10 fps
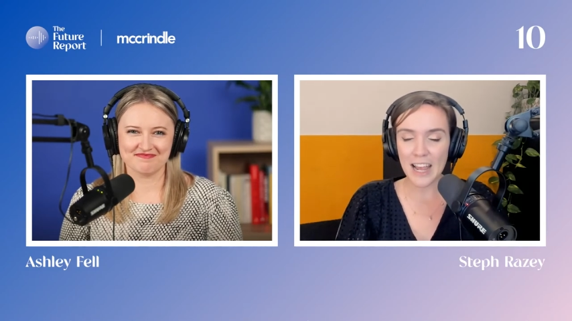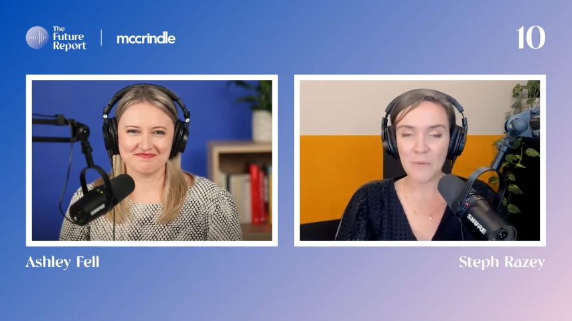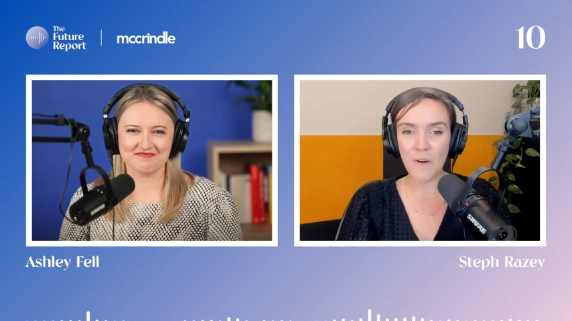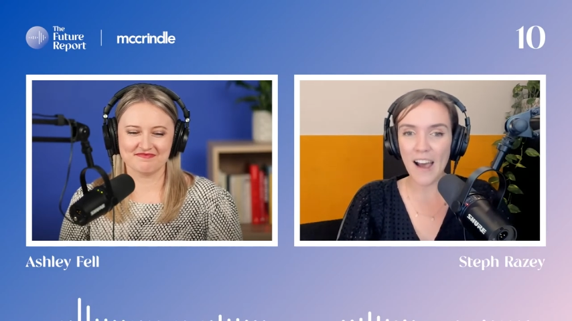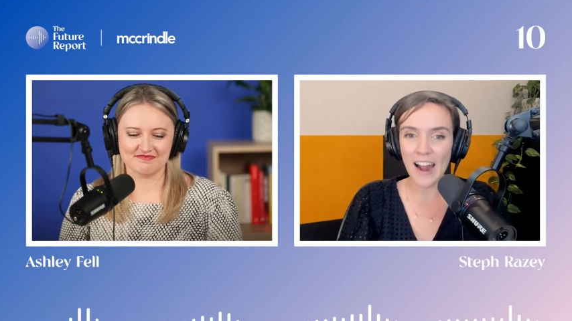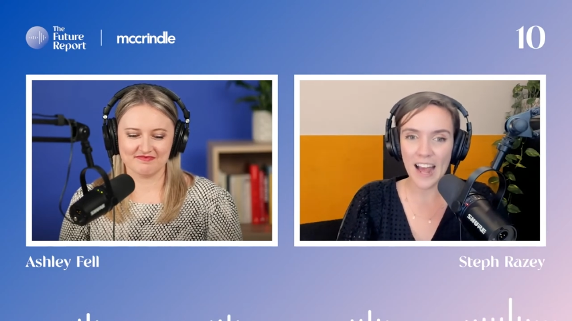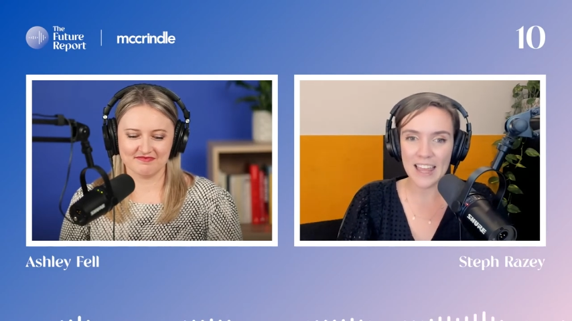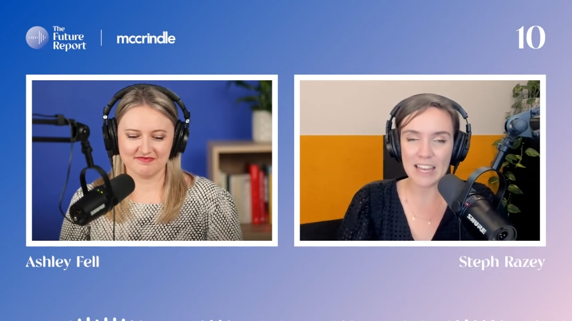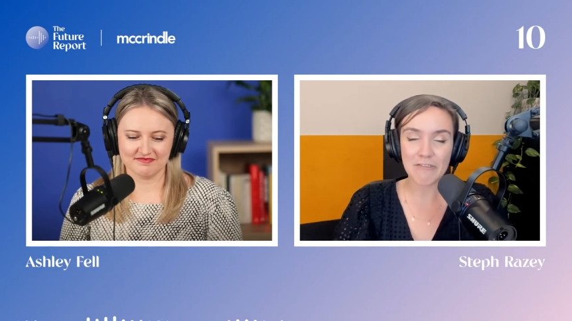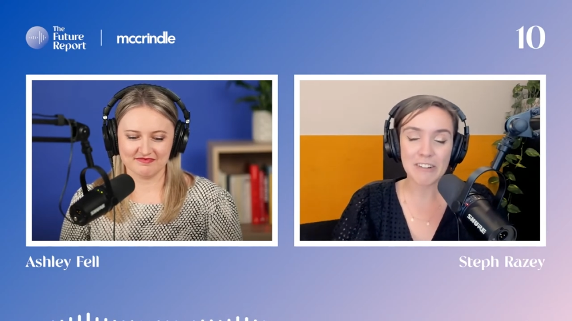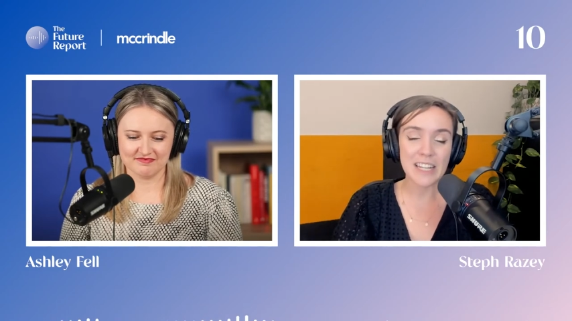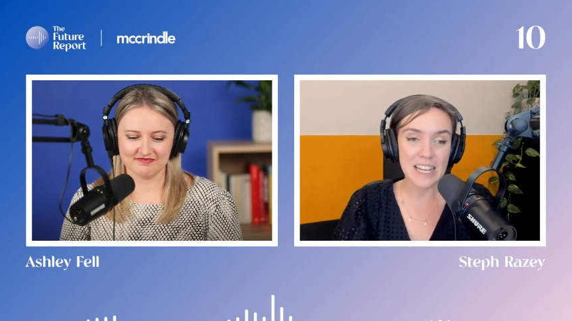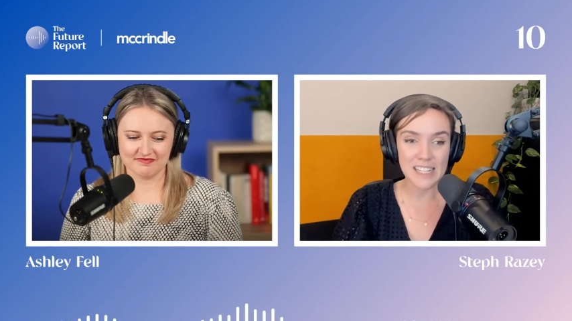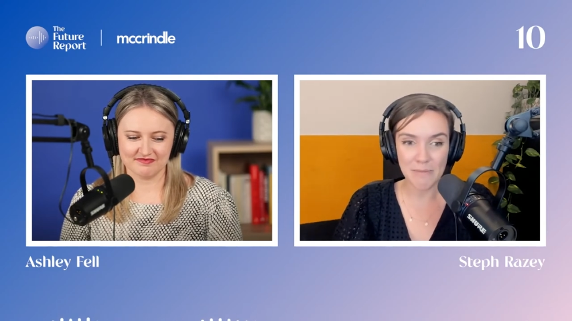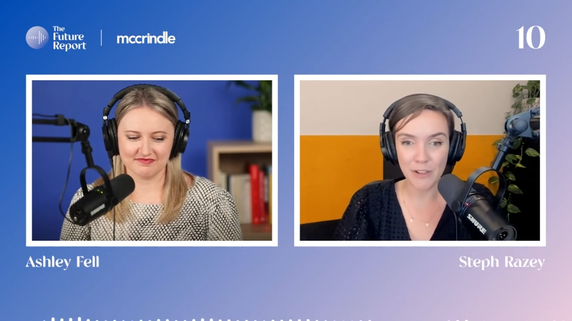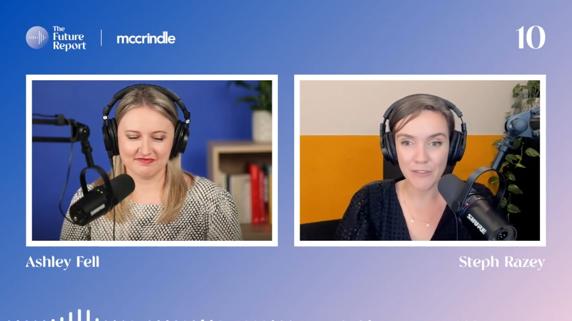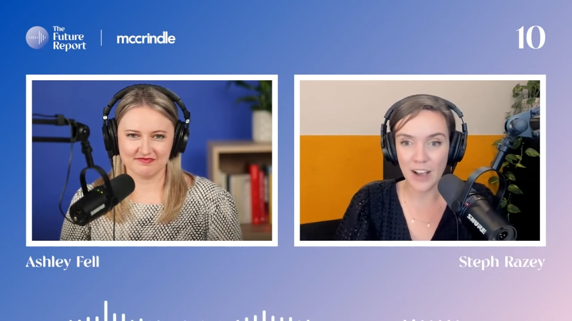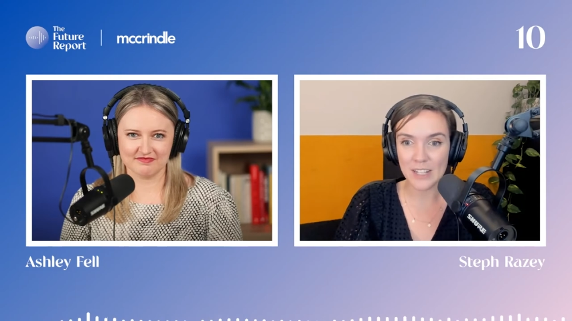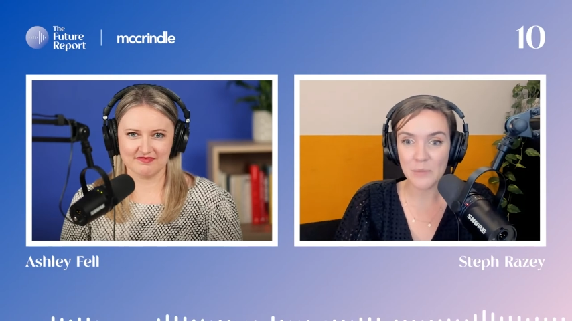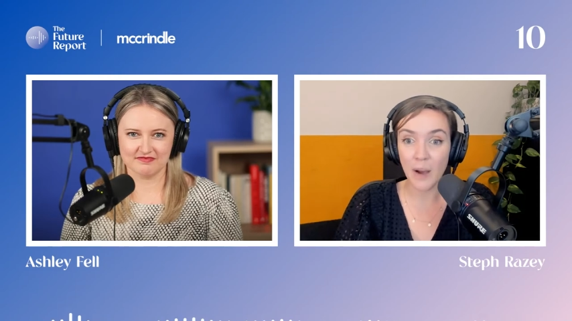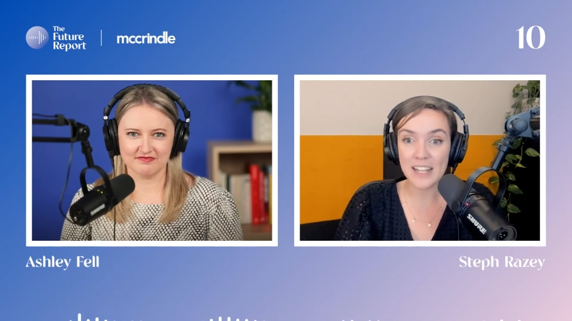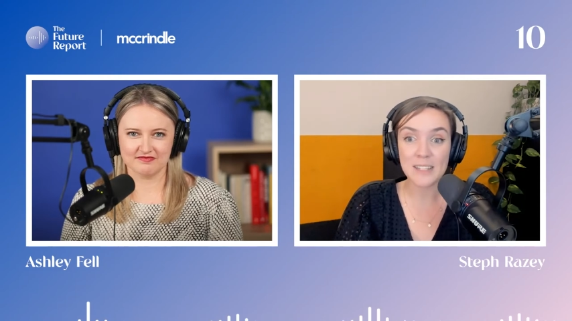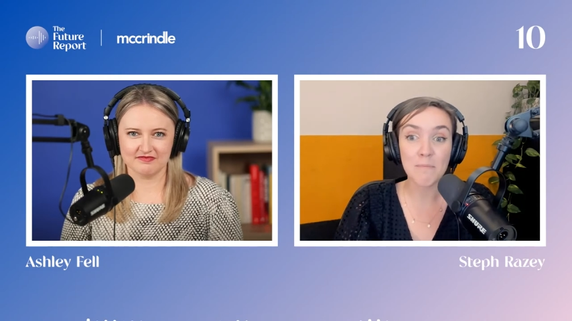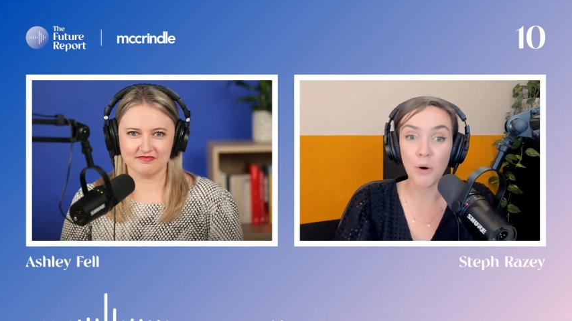Speaker 1: and why I think really exemplifies why it's